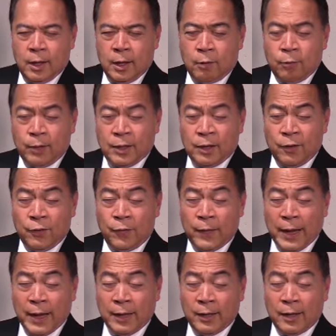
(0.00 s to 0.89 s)
And we can
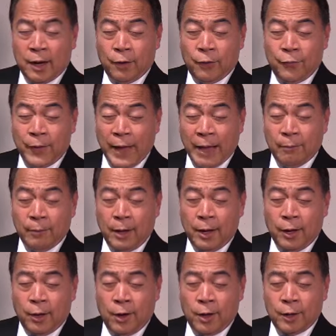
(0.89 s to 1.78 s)
find our
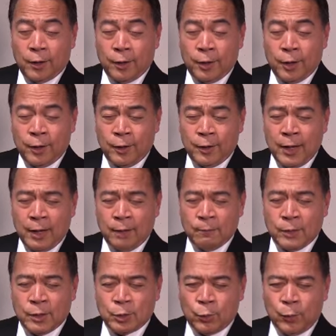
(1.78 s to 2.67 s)
family honoring your
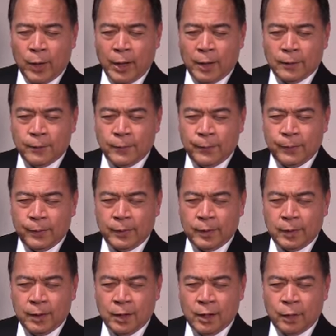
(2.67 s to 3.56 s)
name as well.
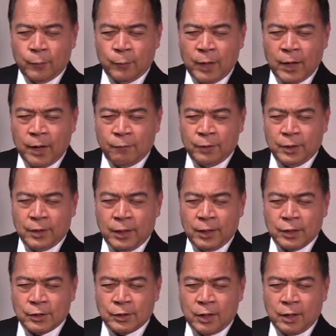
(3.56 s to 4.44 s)
And when
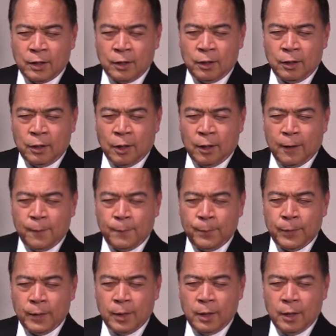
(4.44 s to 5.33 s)
everything is said and done,
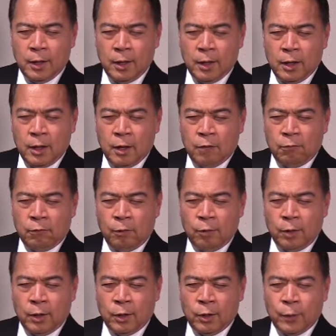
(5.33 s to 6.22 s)
we
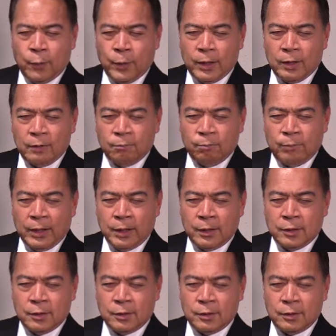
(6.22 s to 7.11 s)
will know what it
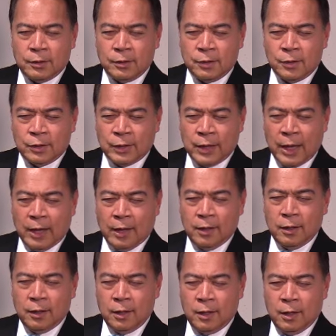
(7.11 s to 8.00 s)
means to
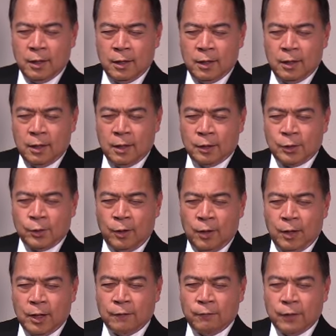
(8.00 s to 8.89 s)
say that you
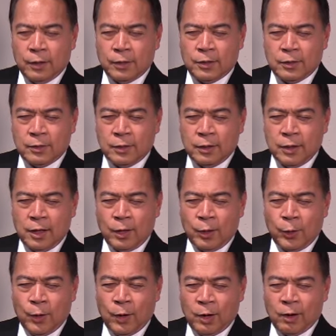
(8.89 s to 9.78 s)
love us
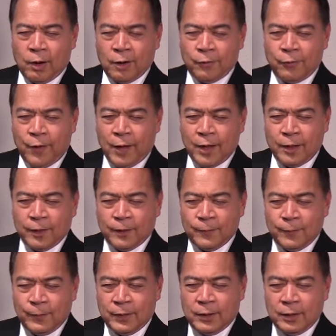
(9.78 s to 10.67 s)
and you are our
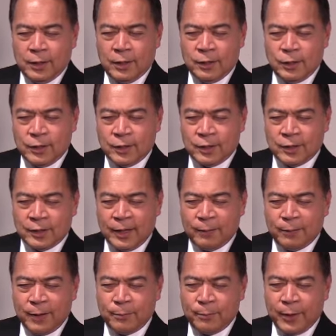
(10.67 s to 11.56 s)
Father. In Jesus'
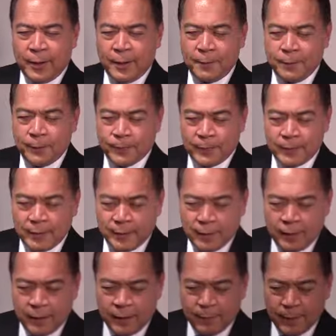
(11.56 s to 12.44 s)
name I pray.
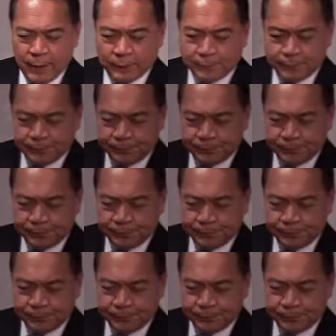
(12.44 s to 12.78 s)
Amen.